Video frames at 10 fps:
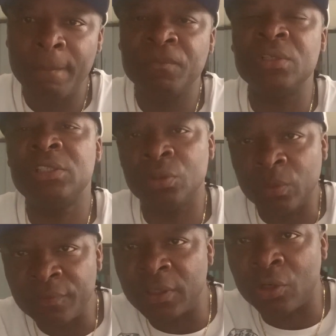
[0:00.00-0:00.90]
to deal
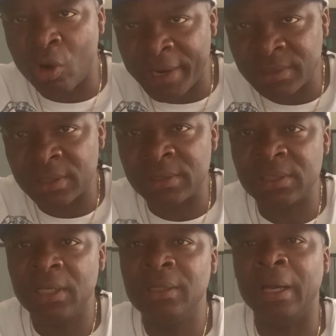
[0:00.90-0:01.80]
with the crises
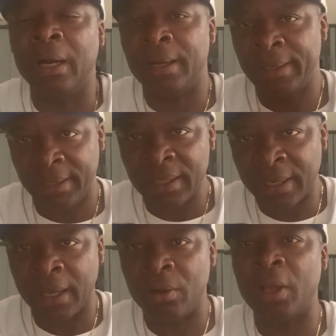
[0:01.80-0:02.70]
that are here
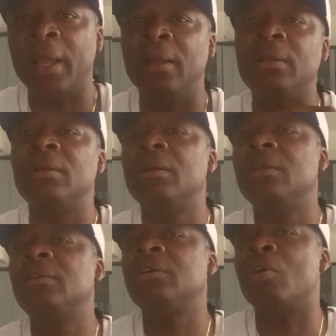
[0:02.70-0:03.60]
now and
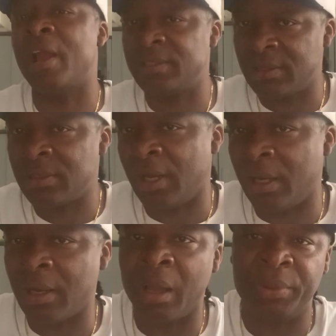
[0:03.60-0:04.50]
crises that
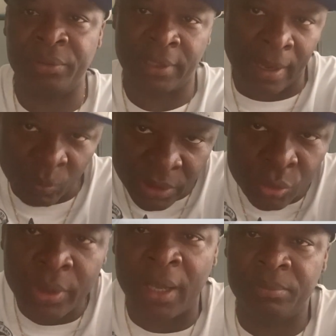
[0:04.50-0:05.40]
are coming? Can we
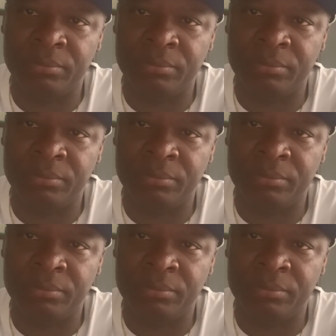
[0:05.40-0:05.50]
do that?